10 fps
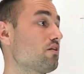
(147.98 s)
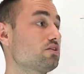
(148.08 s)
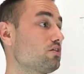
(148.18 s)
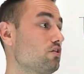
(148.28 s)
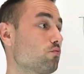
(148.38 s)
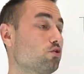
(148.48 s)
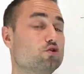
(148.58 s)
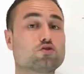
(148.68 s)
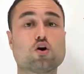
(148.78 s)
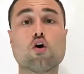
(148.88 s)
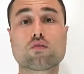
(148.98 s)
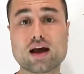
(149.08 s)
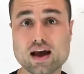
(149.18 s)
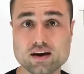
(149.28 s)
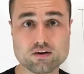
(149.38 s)
how to you know reduce
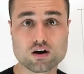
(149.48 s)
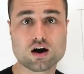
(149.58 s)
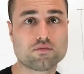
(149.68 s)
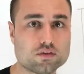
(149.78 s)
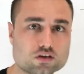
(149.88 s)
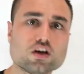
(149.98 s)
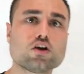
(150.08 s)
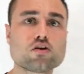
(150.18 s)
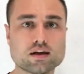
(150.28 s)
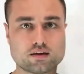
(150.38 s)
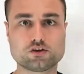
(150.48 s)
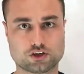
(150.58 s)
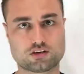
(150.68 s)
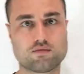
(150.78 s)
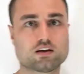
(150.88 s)
overhead in your office. You get the
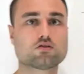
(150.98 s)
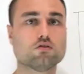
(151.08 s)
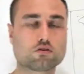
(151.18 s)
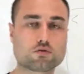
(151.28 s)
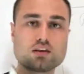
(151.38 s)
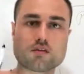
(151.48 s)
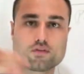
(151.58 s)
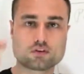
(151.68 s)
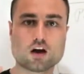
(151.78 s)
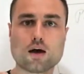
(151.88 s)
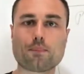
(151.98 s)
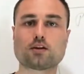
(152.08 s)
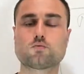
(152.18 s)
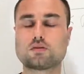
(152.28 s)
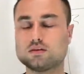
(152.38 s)
gist of it. So three different
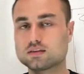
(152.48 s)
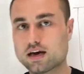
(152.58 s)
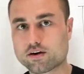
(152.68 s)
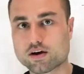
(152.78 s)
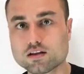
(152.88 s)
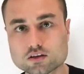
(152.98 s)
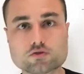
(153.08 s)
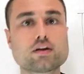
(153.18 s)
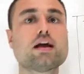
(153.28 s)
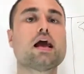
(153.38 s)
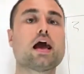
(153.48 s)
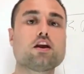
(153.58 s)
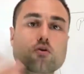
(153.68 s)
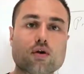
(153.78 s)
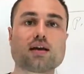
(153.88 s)
topics with inside your industry,
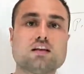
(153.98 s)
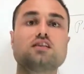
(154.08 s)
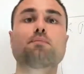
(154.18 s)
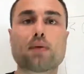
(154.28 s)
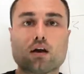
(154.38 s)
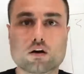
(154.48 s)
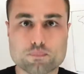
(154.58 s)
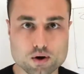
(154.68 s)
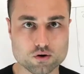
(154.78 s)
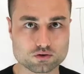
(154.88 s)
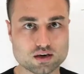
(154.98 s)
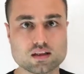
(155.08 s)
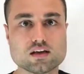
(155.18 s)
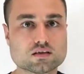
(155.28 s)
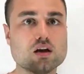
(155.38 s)
and you create these pillar posts.
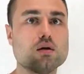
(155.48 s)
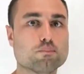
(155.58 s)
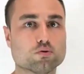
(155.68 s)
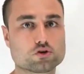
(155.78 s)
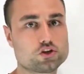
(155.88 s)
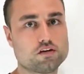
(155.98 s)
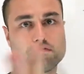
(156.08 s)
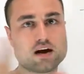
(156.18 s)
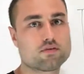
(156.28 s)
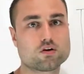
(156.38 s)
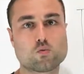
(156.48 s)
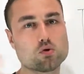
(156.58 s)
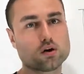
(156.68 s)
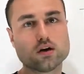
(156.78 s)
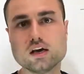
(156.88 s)
None of these bullshit
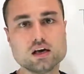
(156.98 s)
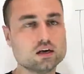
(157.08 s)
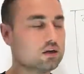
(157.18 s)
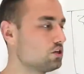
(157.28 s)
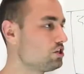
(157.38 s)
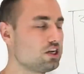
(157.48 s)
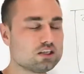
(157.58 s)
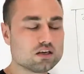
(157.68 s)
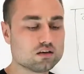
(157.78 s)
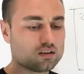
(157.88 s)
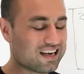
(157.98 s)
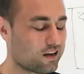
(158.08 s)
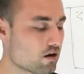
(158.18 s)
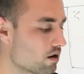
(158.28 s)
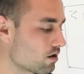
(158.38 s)
500 word cheesy little
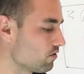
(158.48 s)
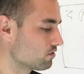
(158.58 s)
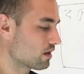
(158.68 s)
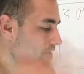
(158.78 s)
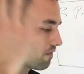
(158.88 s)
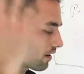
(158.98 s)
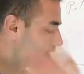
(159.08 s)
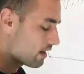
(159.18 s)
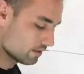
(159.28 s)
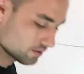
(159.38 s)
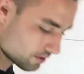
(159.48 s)
dinky articles that I fucking hate.